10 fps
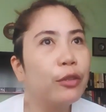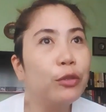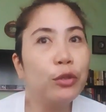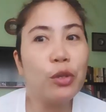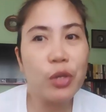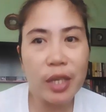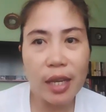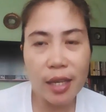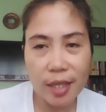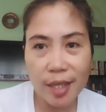Kung
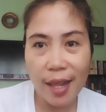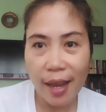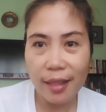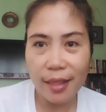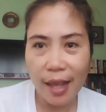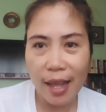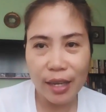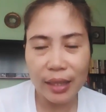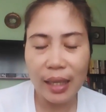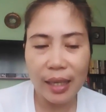tutuusin, it's late na
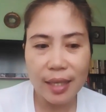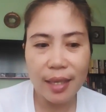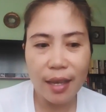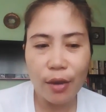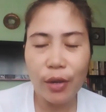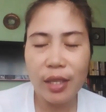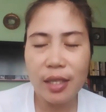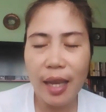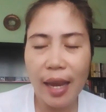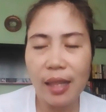nang nagising ako.
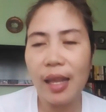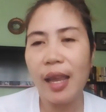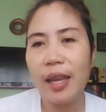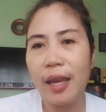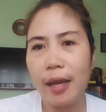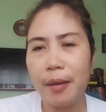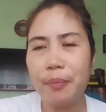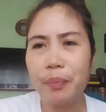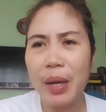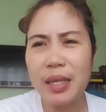It's 8
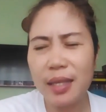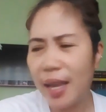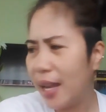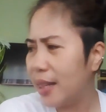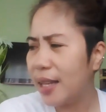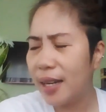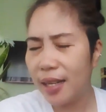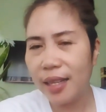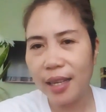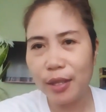a.m. Past 8 na
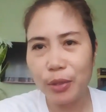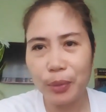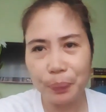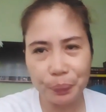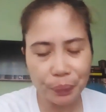rin eh, no?